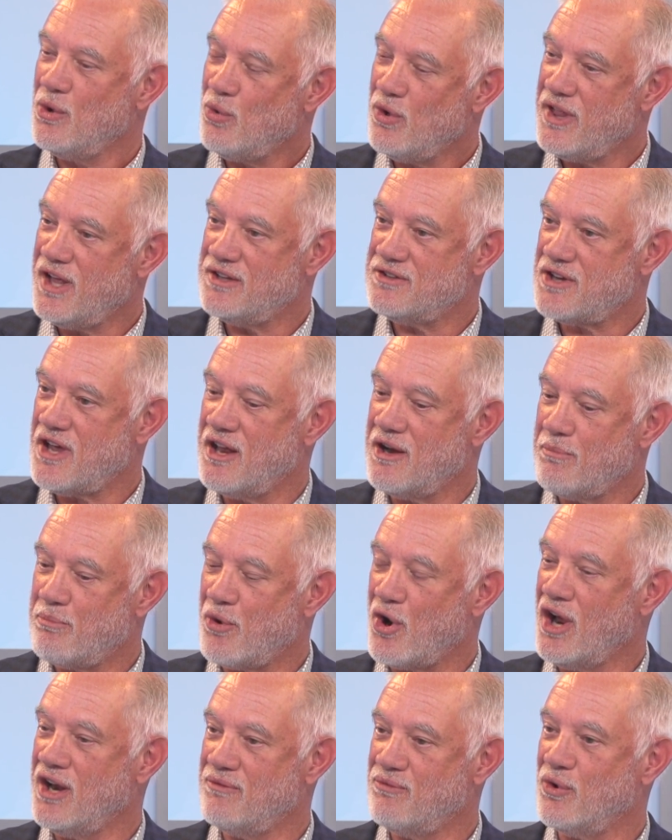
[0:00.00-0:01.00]
Well, that's kind of
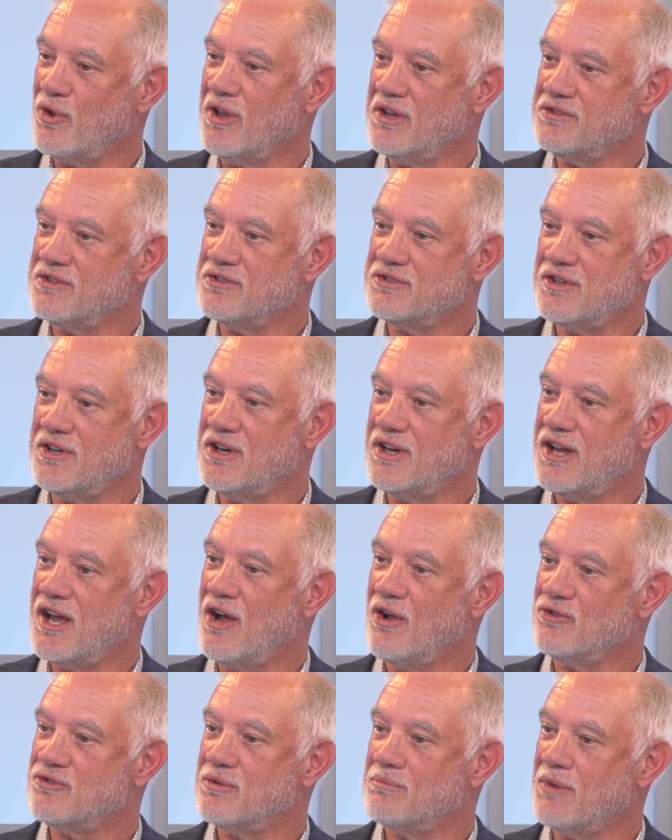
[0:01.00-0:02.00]
prideful as a city
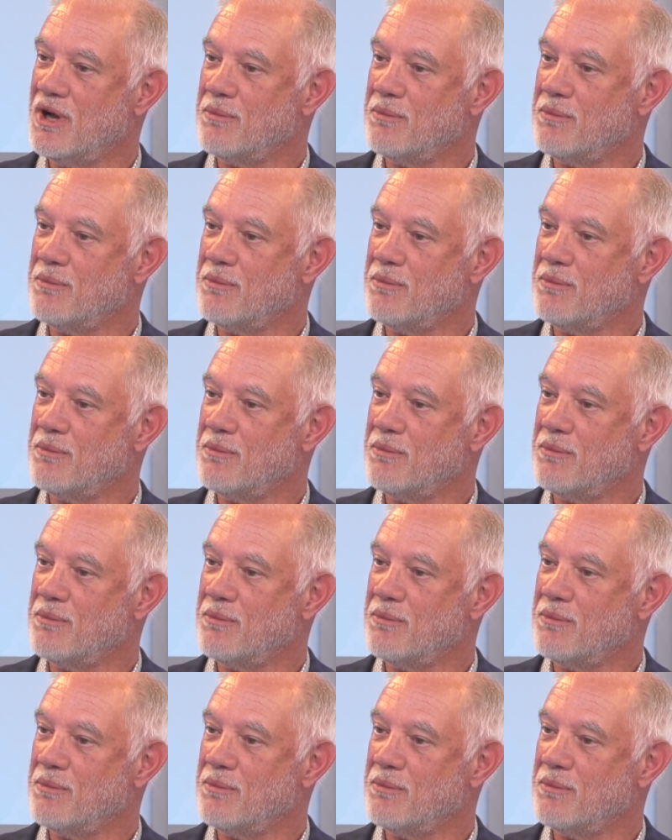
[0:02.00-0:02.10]
council